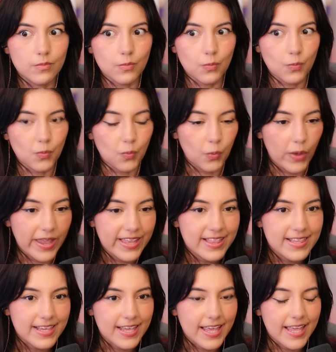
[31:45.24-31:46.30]

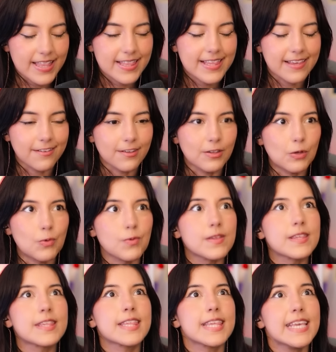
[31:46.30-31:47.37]
Wait until you
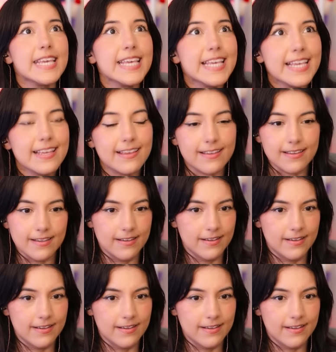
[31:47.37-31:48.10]
see.